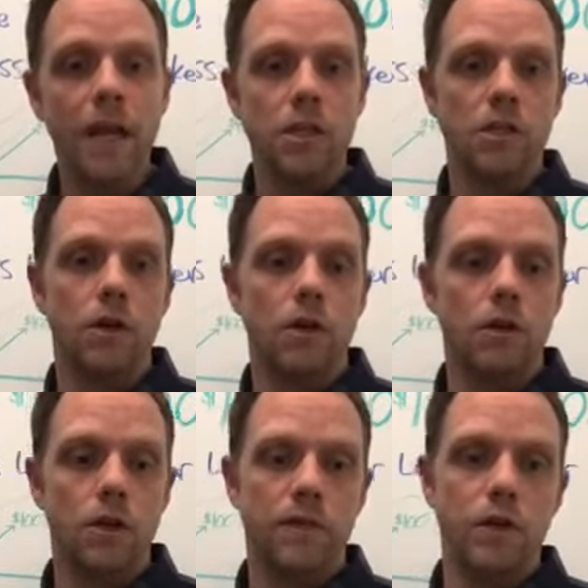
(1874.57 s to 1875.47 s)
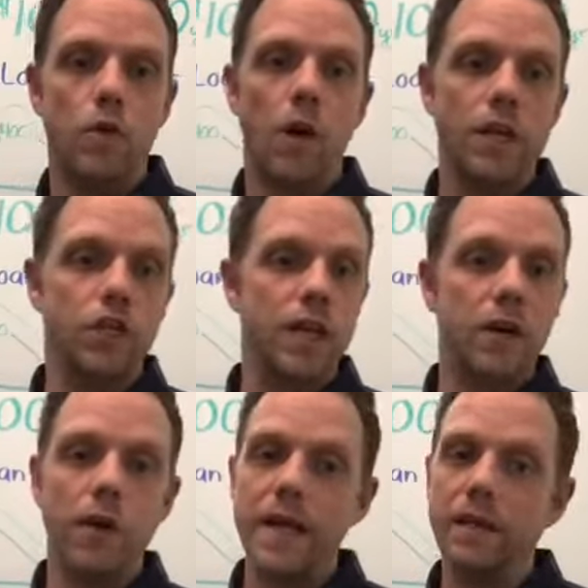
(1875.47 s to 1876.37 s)
So if you want to
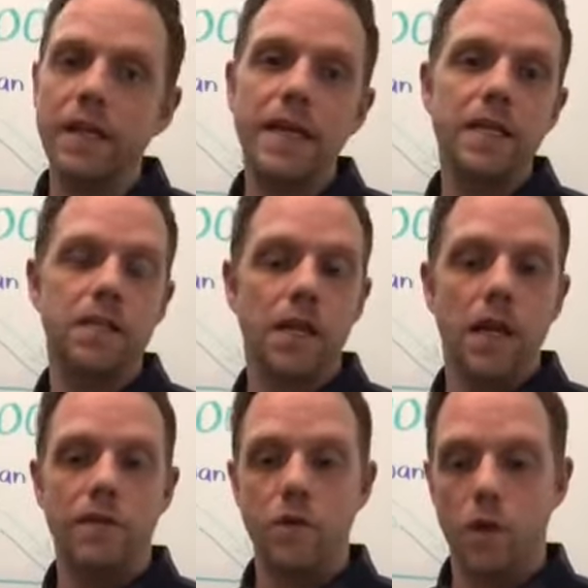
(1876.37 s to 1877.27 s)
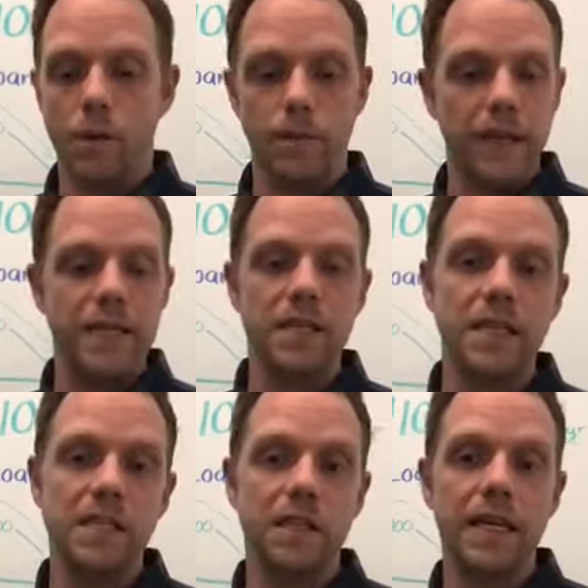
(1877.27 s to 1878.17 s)
generate leads, if you want to place
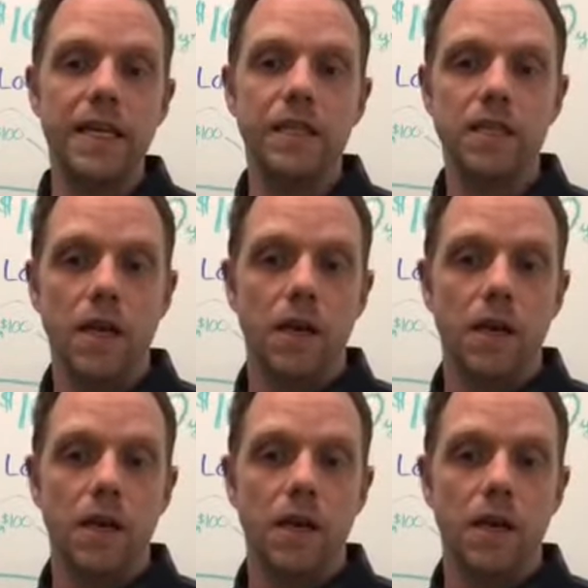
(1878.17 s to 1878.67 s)
these leads,